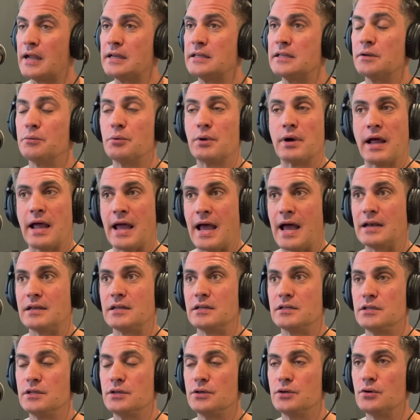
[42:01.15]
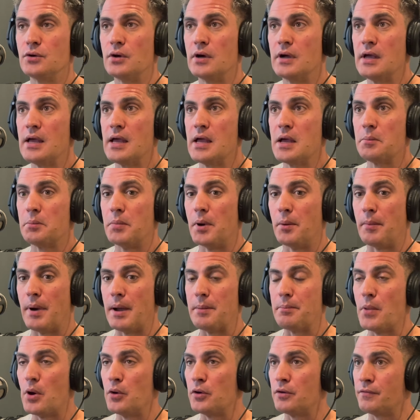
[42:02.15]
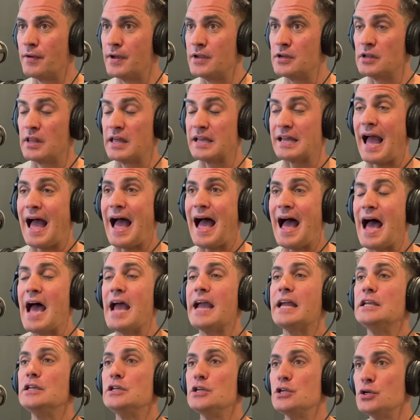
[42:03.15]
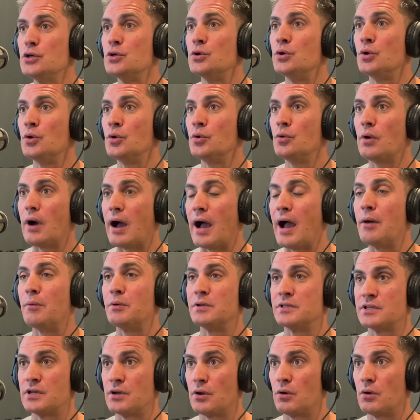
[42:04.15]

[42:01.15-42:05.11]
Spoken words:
I did what I had to do, but I knew I was